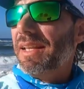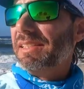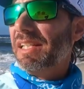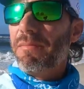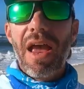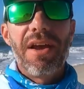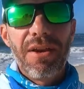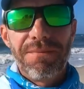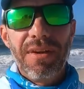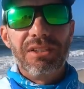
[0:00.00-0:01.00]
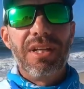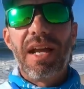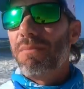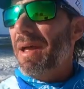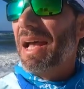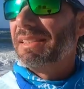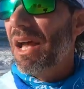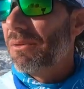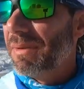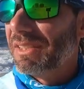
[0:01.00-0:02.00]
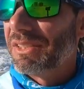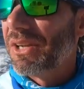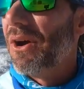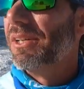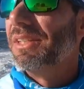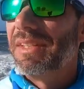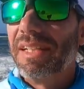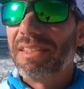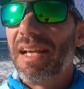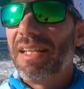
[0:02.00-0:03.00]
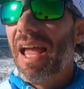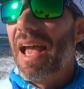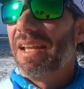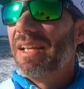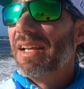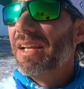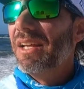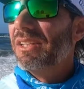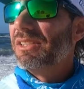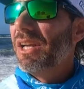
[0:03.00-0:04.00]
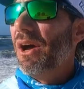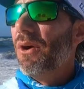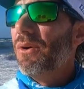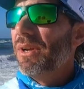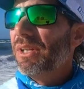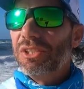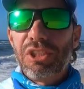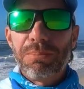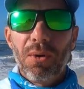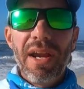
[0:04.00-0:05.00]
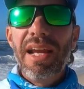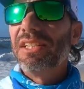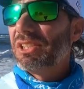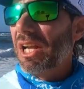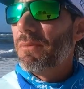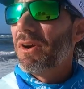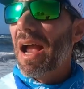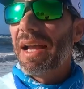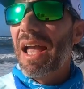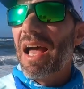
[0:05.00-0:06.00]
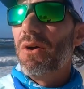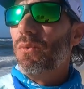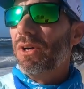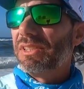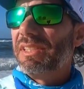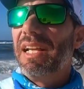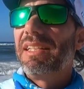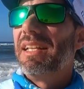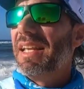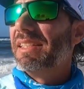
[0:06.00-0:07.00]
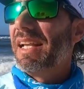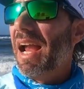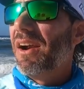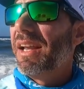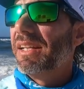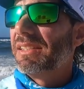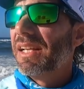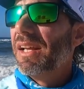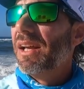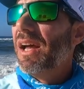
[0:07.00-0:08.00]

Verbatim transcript: They see me out here fishing. I can pass out business cards and things like that. So spring, summer, I kind of will stick to these areas.